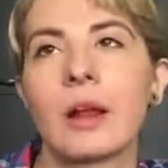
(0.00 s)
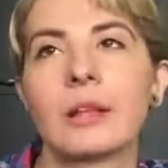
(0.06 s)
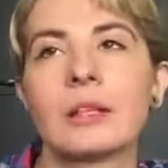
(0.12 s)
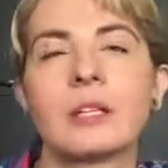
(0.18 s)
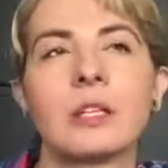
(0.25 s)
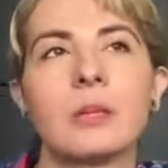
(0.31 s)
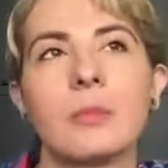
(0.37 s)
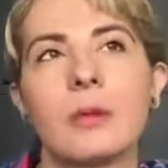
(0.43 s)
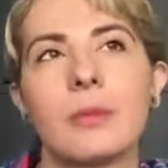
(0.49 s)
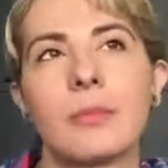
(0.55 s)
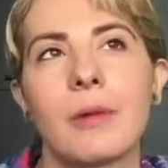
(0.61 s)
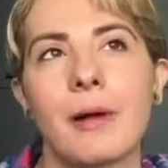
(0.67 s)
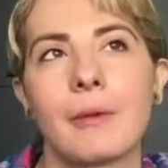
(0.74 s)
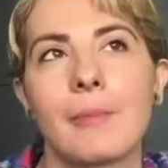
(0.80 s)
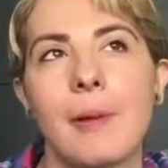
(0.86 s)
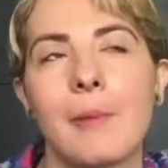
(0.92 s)
I do a little bit of
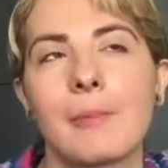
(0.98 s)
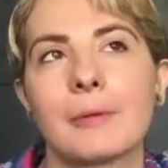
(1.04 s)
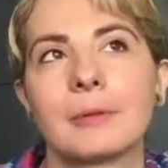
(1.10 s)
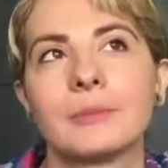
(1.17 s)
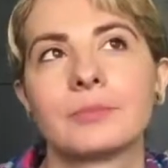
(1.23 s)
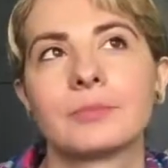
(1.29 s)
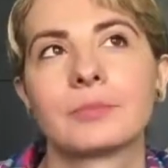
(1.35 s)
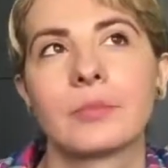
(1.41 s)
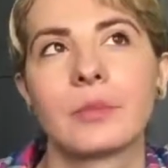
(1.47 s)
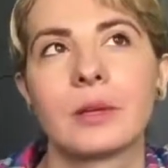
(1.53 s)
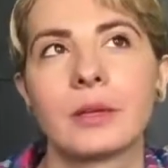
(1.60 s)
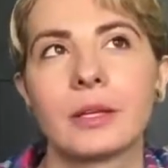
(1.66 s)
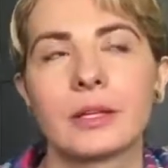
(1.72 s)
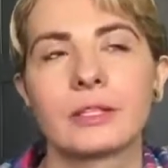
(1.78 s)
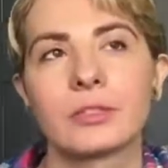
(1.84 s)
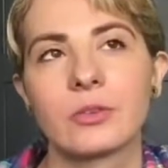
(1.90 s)
black pepper.
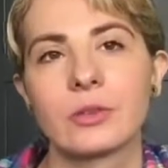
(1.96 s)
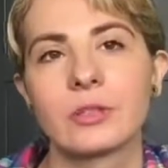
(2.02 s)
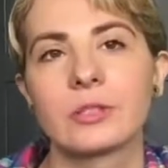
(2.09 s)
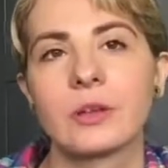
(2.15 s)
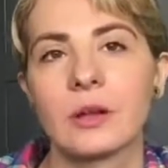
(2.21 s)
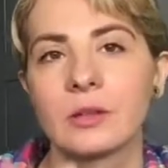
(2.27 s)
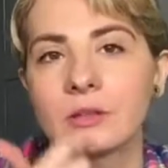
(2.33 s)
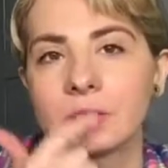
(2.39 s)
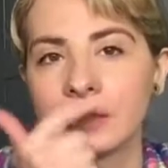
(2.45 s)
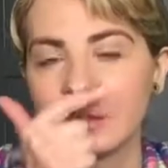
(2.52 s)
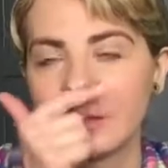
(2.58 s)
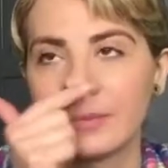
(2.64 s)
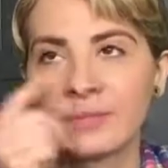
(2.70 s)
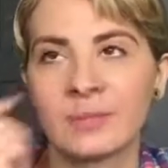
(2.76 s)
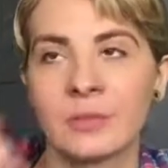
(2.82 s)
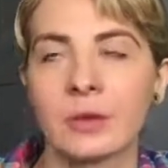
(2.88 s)
Yes, soy sauce,
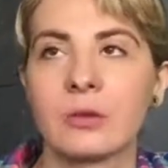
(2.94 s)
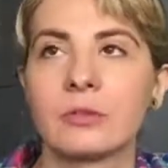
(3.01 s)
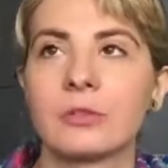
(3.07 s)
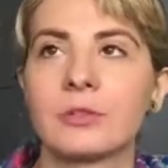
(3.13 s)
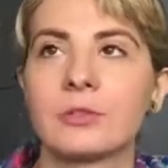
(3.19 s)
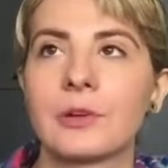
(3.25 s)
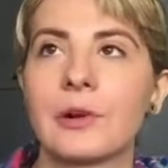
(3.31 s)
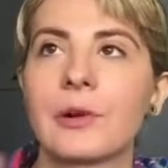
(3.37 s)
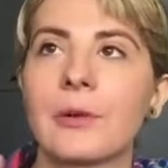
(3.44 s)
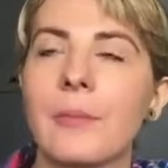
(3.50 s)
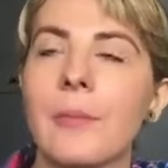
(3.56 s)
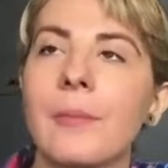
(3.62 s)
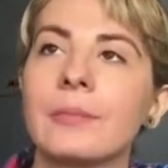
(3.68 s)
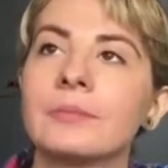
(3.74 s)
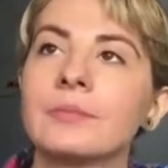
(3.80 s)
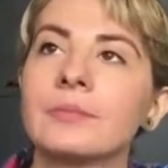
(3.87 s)

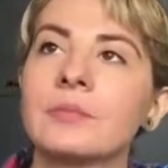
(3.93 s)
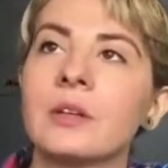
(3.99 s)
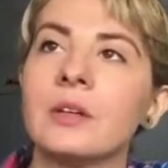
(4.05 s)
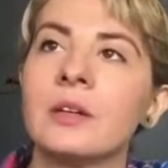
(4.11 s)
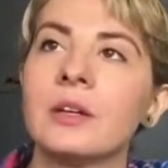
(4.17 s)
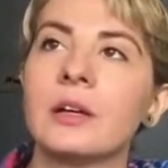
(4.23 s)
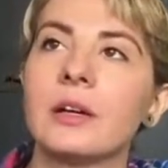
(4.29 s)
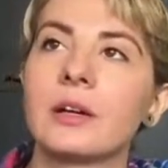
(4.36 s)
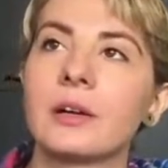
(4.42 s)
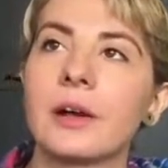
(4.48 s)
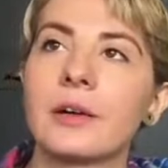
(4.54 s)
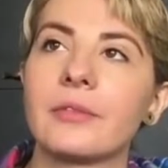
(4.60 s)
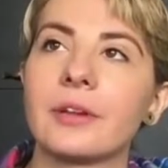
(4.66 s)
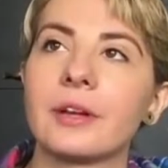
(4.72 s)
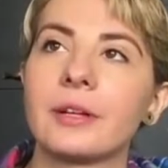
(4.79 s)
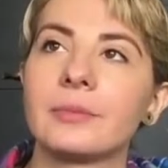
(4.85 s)
gochujang,
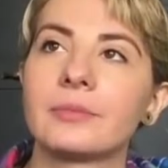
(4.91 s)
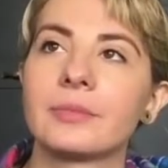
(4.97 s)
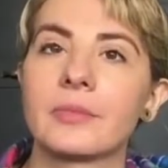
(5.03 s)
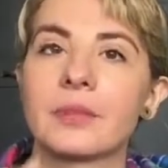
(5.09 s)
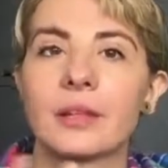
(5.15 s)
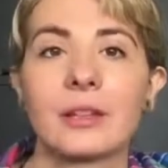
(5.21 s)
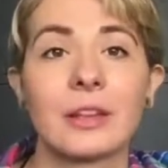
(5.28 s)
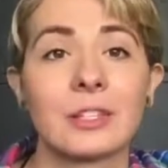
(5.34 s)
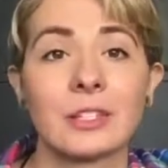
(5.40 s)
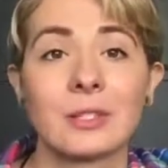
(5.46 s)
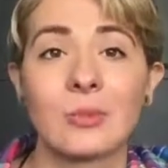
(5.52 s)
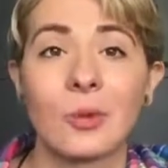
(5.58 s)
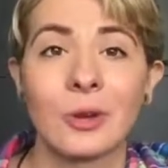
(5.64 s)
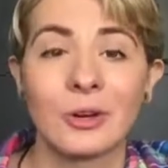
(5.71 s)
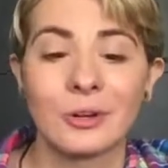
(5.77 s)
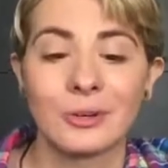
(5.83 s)
agave, and then
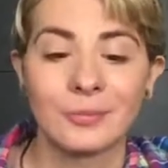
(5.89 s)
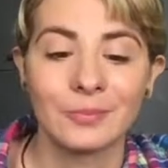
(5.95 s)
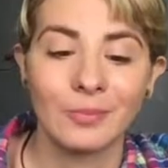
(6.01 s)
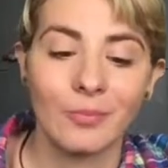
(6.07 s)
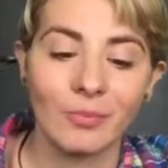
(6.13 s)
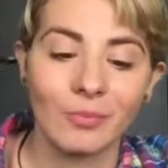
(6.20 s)
just water.